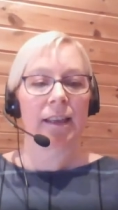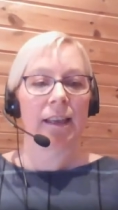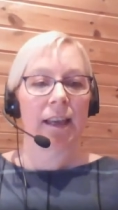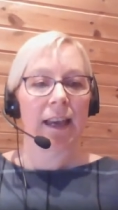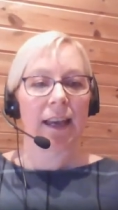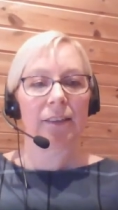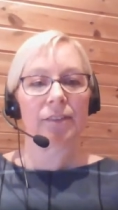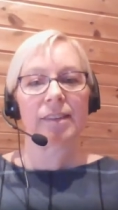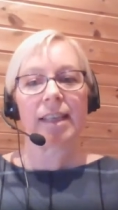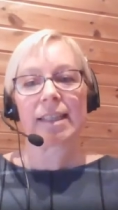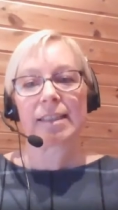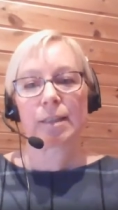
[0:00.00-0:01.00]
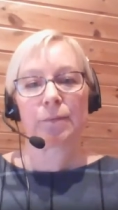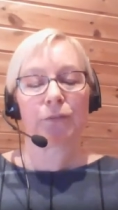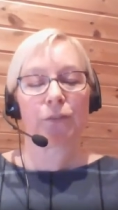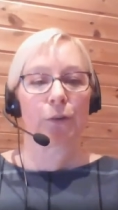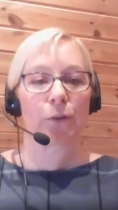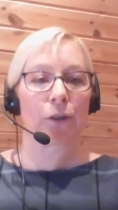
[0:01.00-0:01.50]
Uh, take some
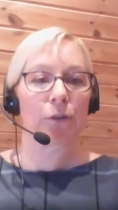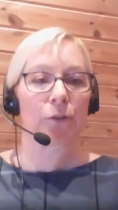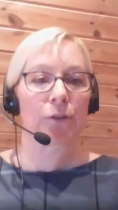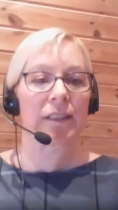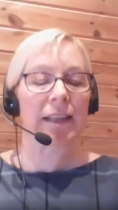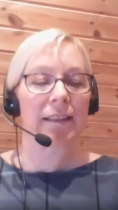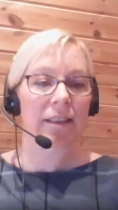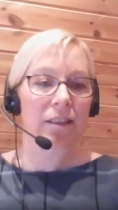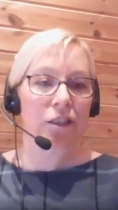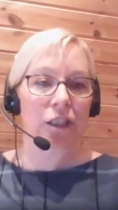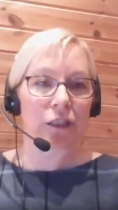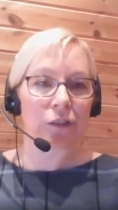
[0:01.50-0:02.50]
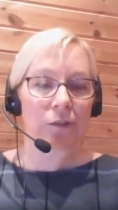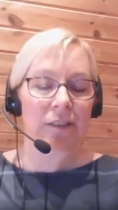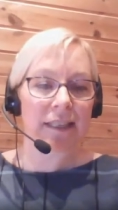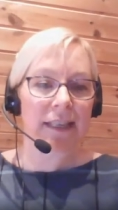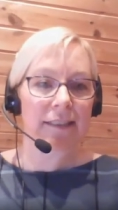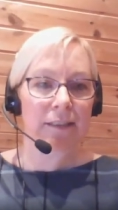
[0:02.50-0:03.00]
photos, let the children
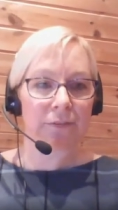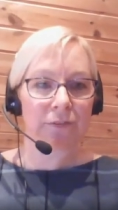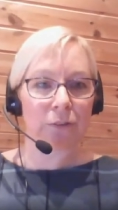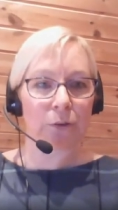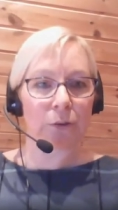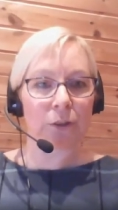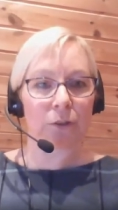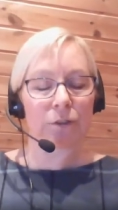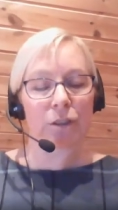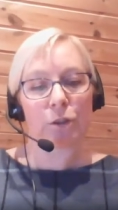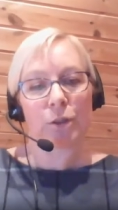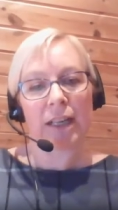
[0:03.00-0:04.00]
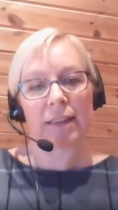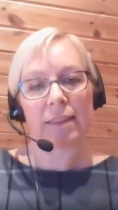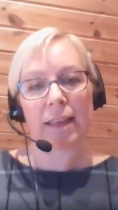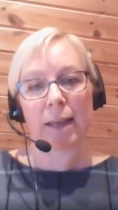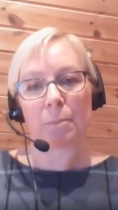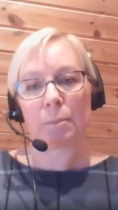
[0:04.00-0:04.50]
take some photos, look at
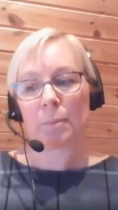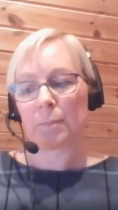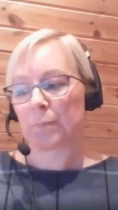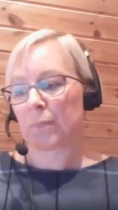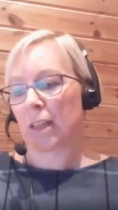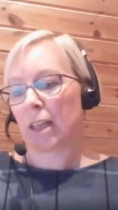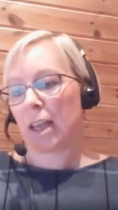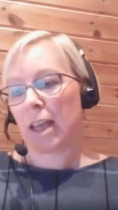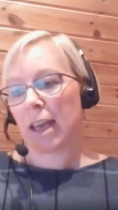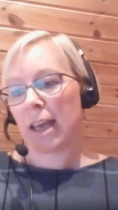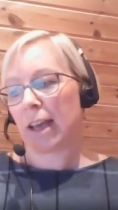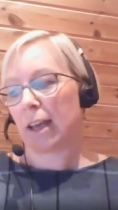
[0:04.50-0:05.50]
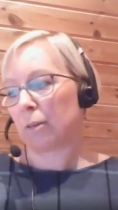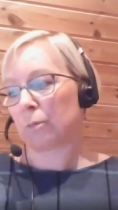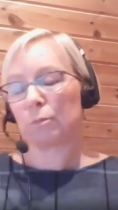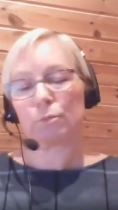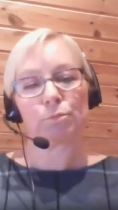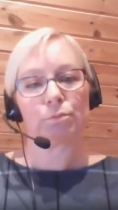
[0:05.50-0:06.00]
them, uh,
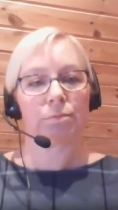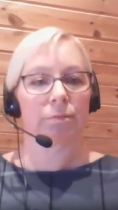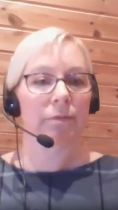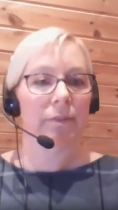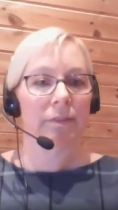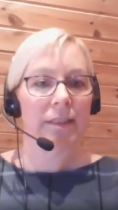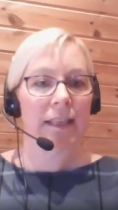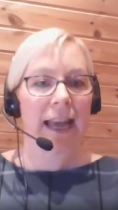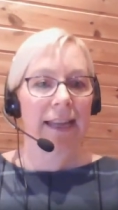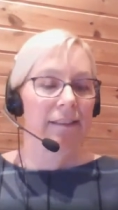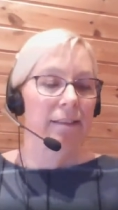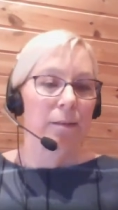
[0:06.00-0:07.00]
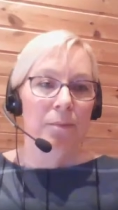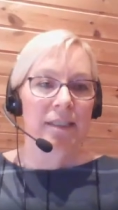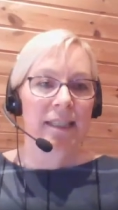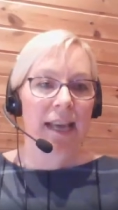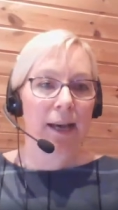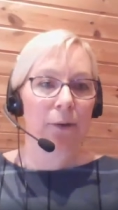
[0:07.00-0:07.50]
add some
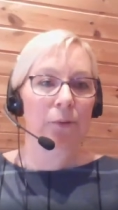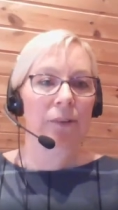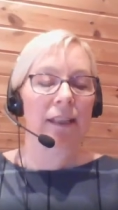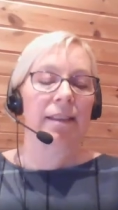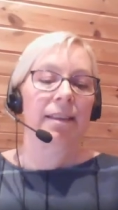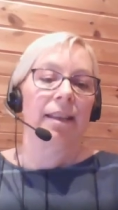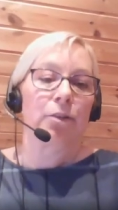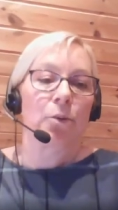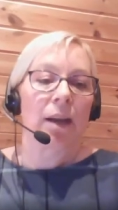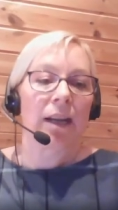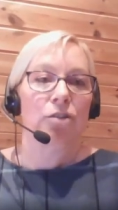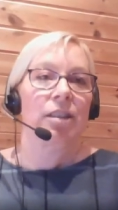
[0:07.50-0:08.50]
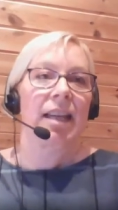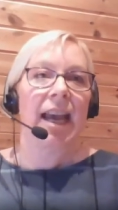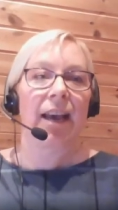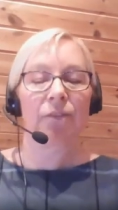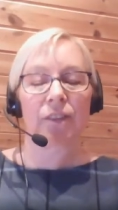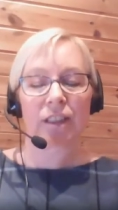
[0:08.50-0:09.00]
sound, and then you actually
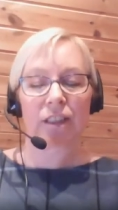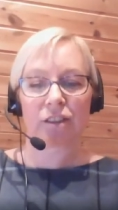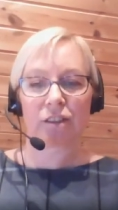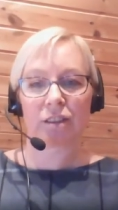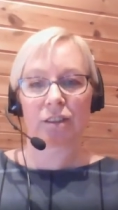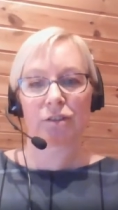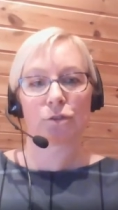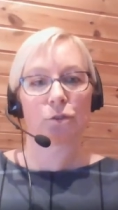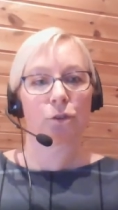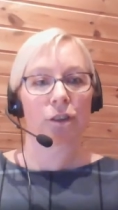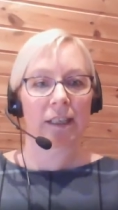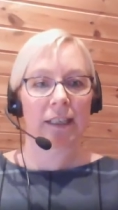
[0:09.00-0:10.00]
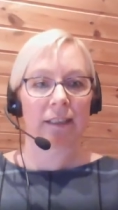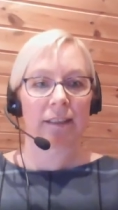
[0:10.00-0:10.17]
have a digital story.